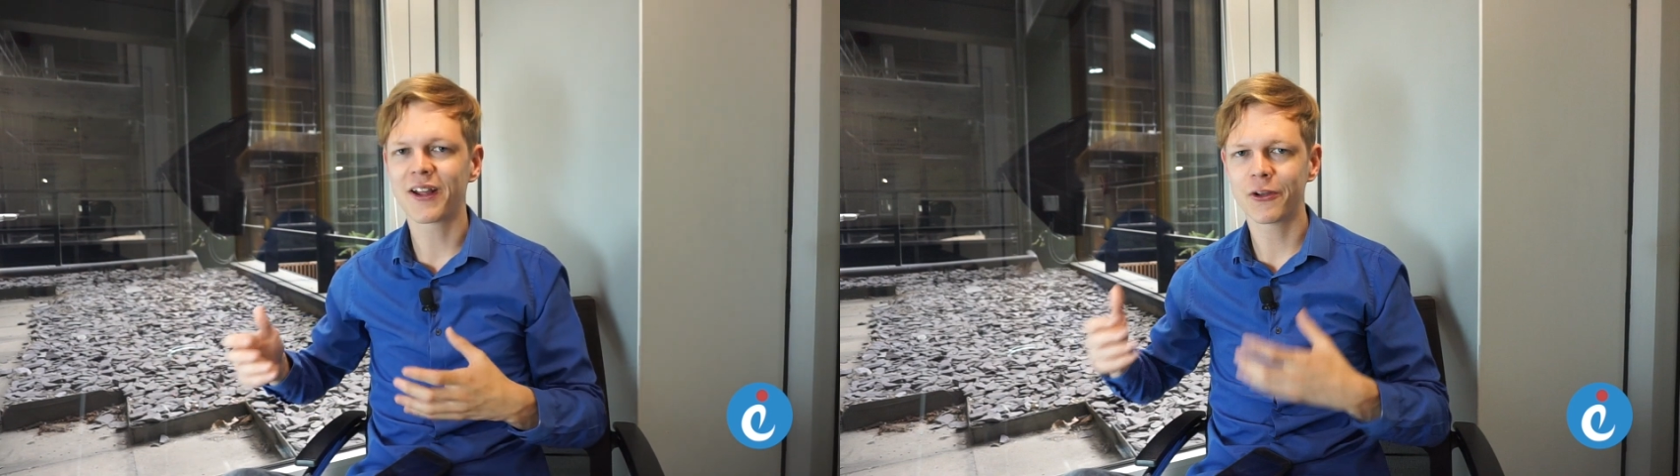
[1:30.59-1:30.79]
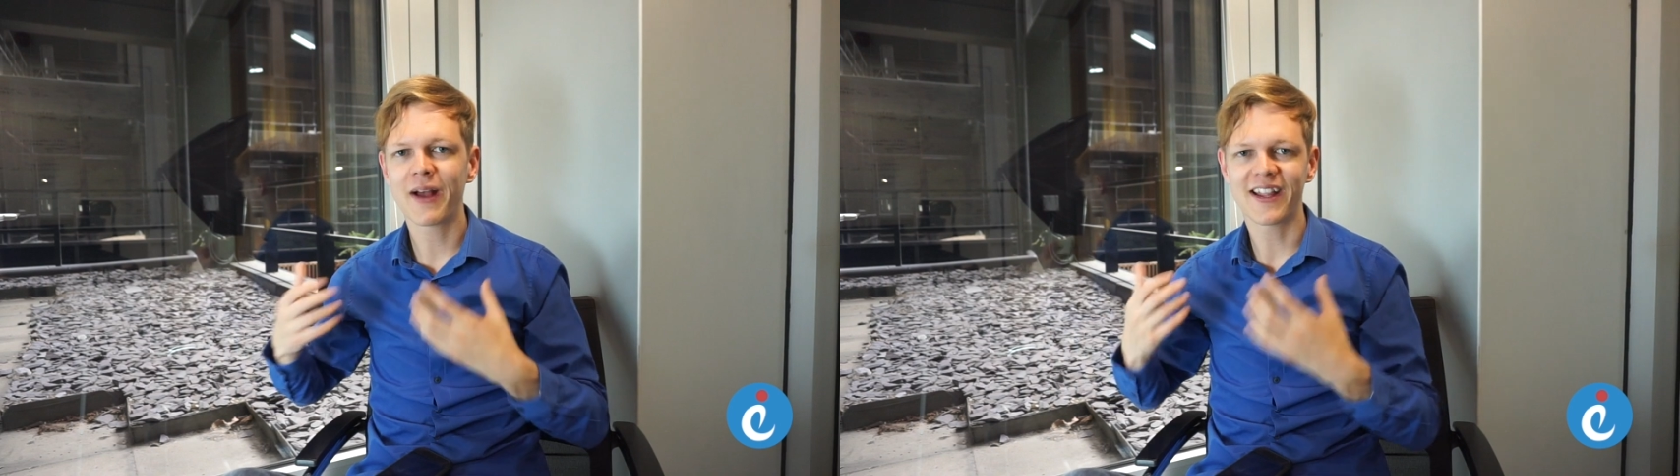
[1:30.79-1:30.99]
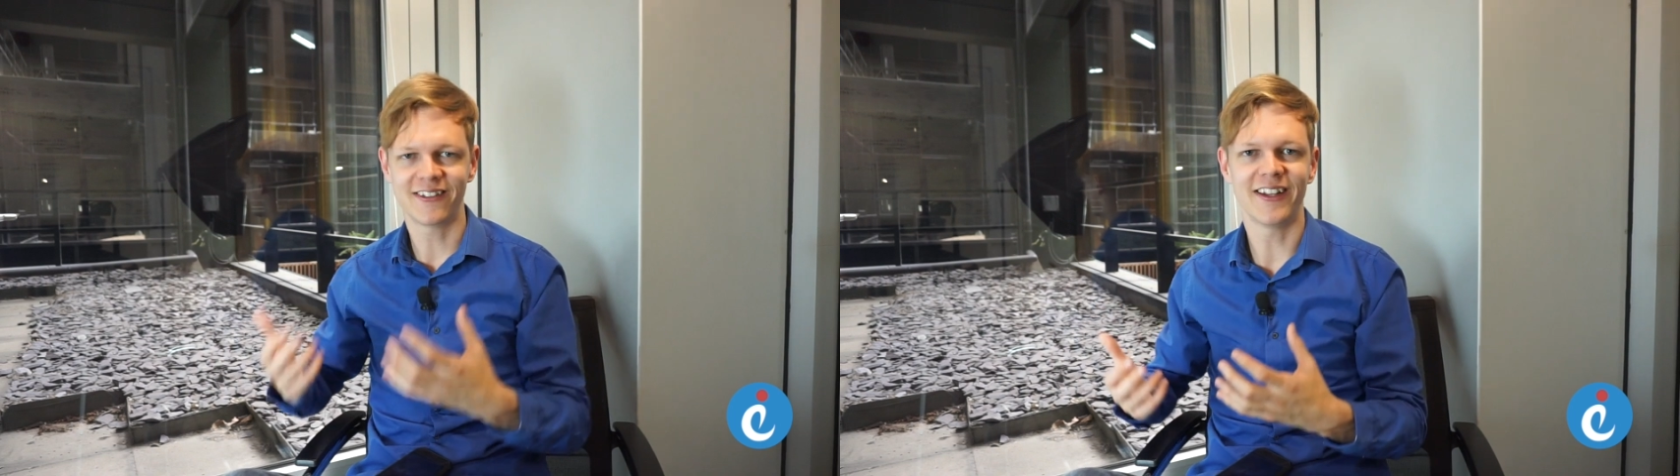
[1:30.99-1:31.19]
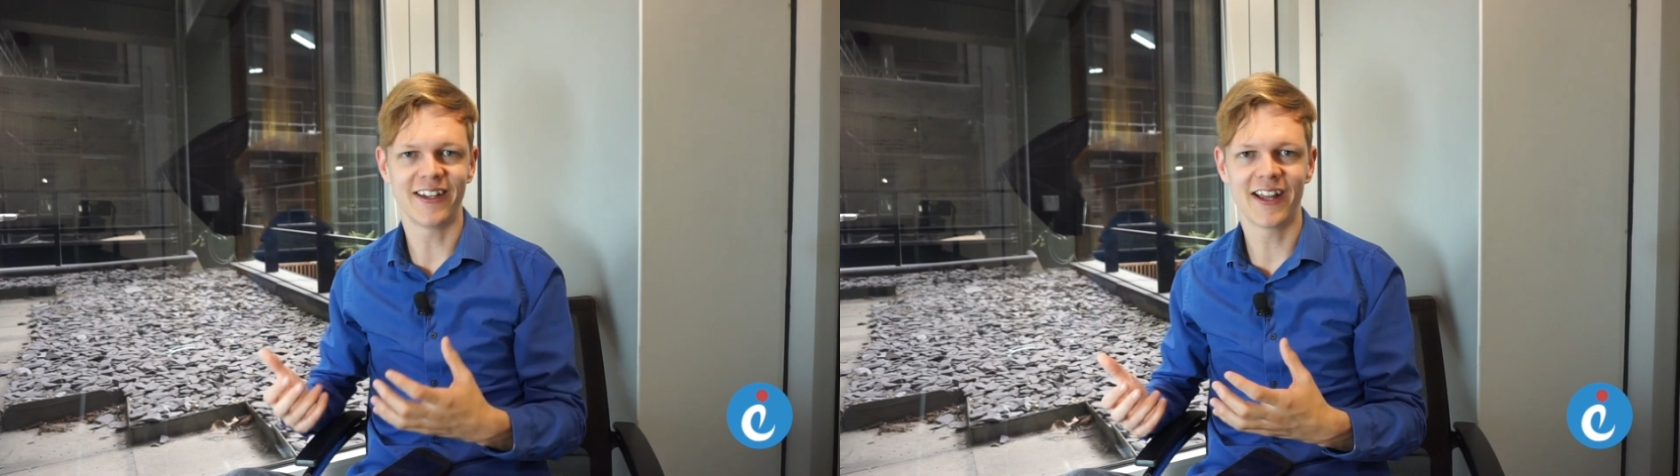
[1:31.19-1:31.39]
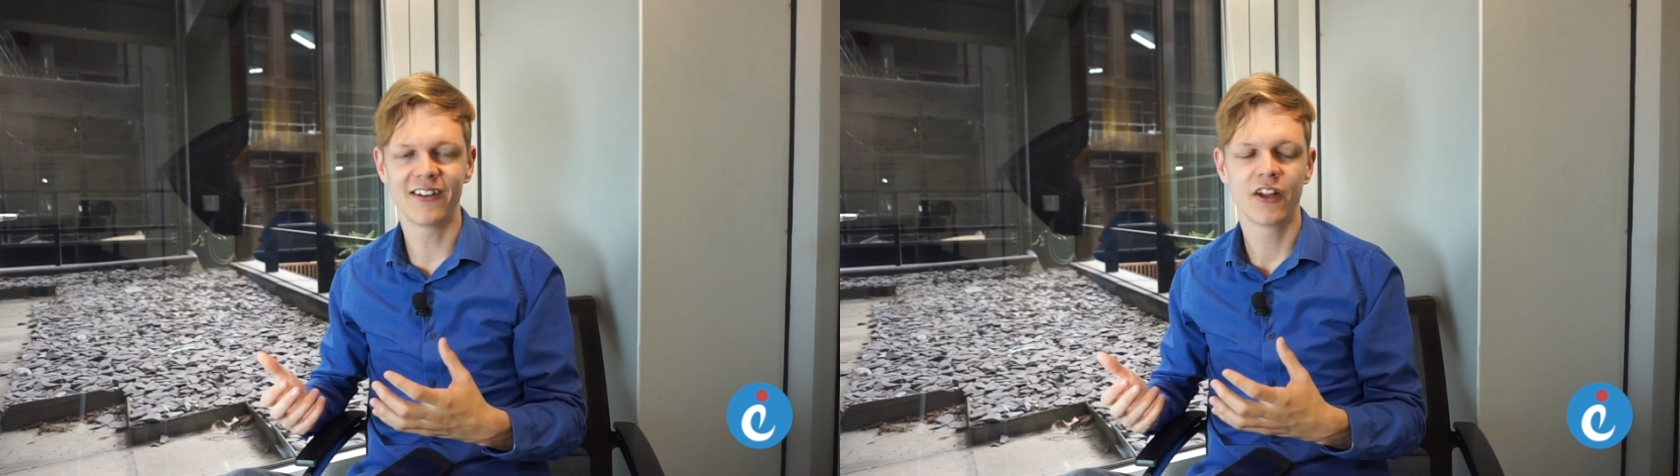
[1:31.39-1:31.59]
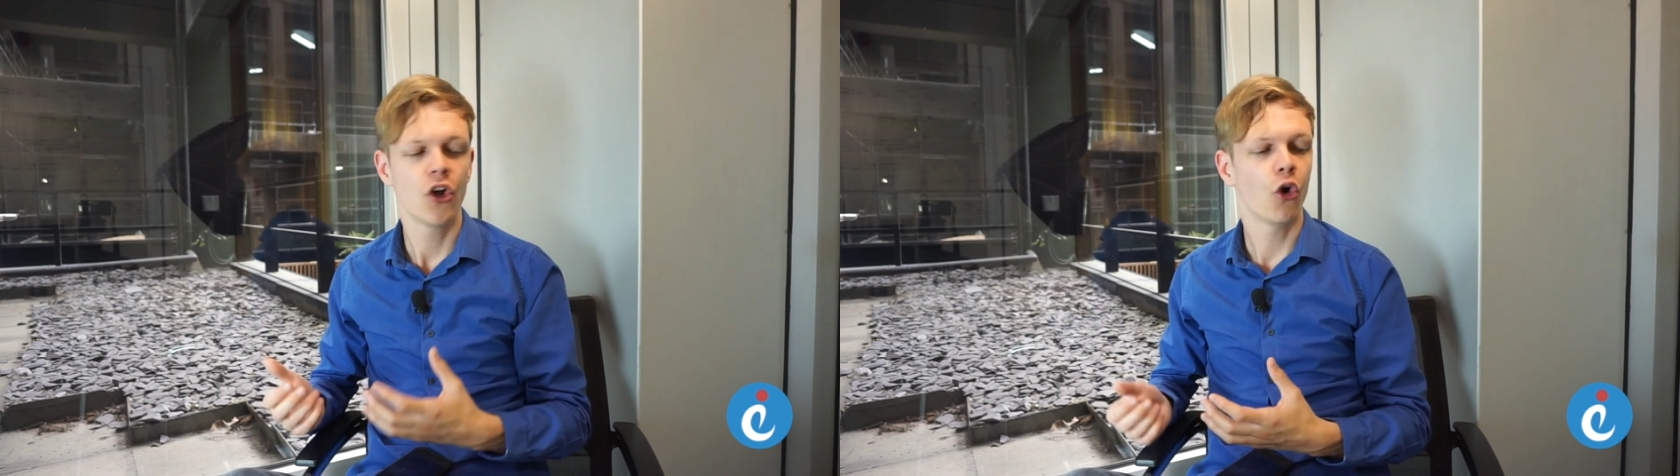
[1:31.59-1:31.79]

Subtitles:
hate it in the end.